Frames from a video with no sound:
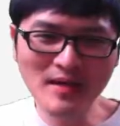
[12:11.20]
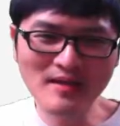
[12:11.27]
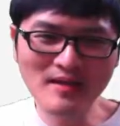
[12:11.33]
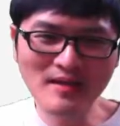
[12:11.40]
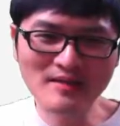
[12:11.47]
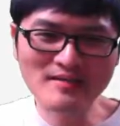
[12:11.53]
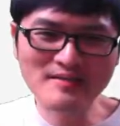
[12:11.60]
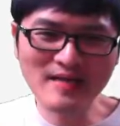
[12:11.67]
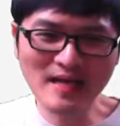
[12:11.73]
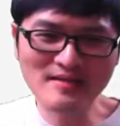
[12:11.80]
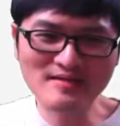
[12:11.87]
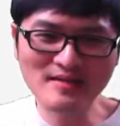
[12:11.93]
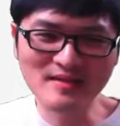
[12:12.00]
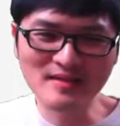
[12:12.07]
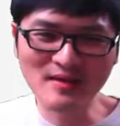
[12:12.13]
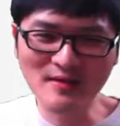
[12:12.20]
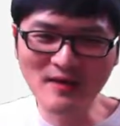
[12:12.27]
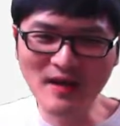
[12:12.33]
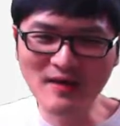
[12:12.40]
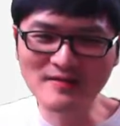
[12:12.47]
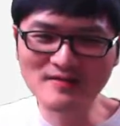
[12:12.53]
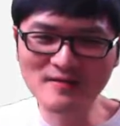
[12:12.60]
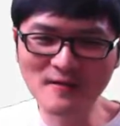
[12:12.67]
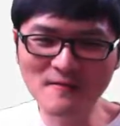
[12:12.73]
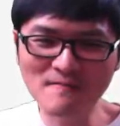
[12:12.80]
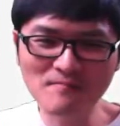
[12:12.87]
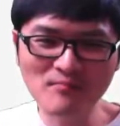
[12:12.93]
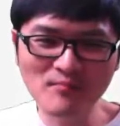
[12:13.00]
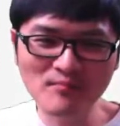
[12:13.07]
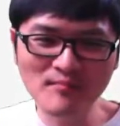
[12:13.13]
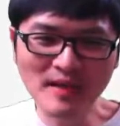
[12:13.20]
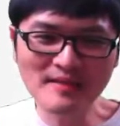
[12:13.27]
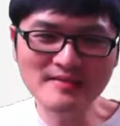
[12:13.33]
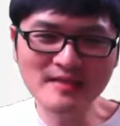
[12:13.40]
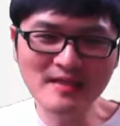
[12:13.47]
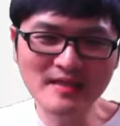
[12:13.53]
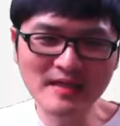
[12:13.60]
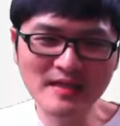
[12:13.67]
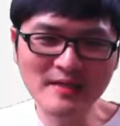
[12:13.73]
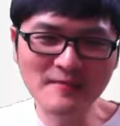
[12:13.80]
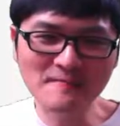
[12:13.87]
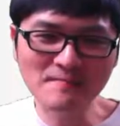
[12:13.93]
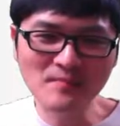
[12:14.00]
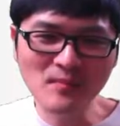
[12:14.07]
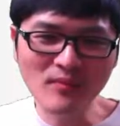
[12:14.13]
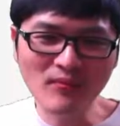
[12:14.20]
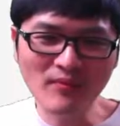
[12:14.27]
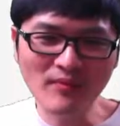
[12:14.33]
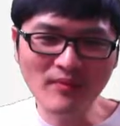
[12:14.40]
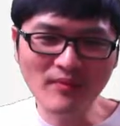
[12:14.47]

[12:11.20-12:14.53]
Spam assassin. Okay, so basically,